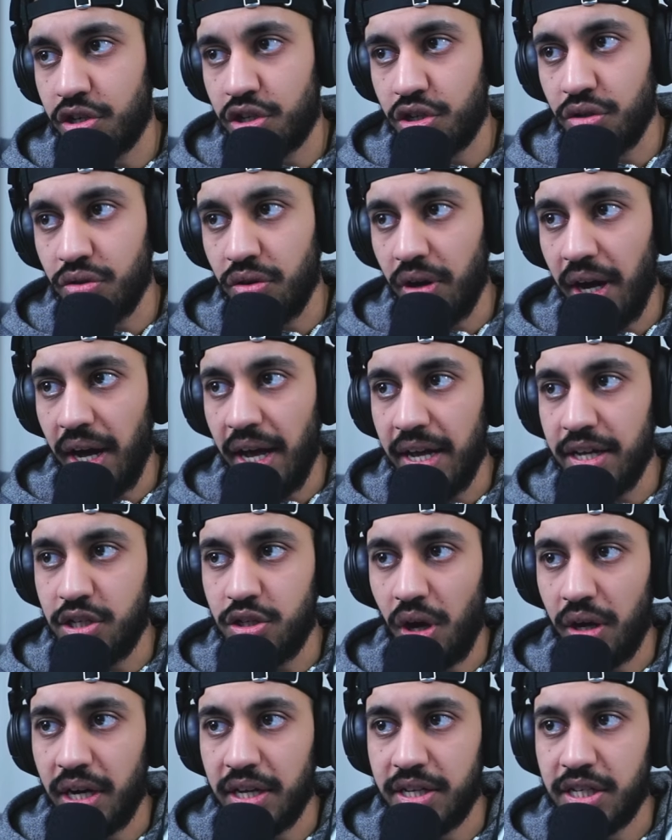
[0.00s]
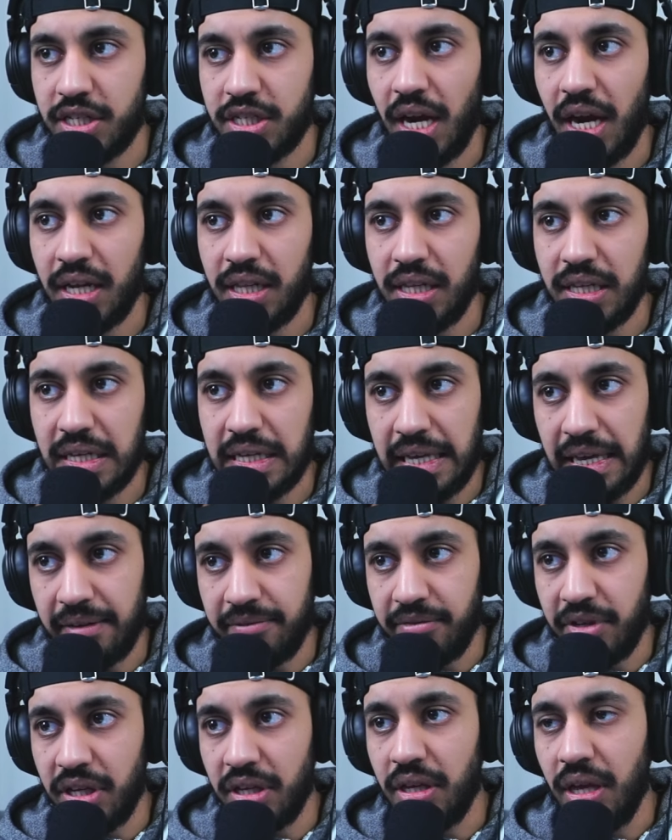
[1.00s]
So it's not necessarily
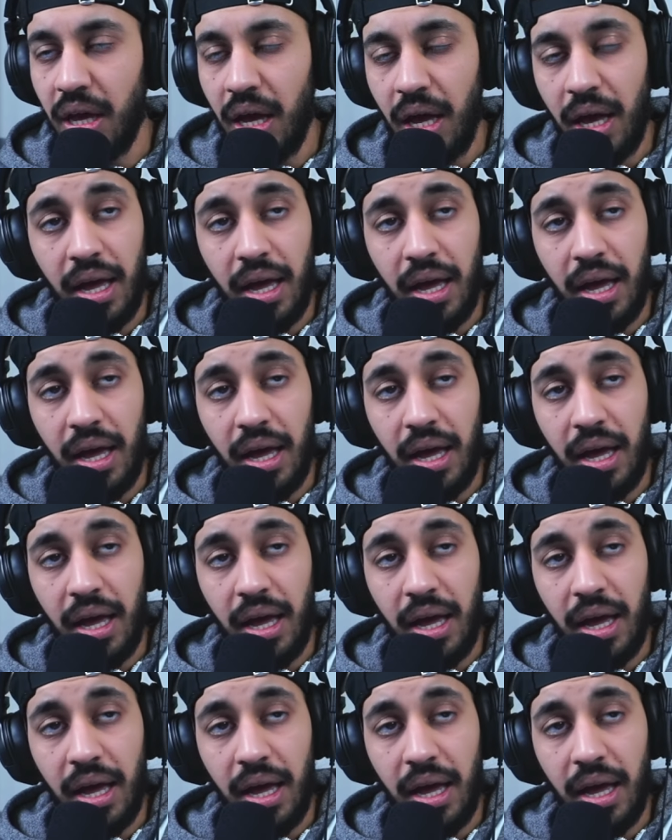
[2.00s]
giving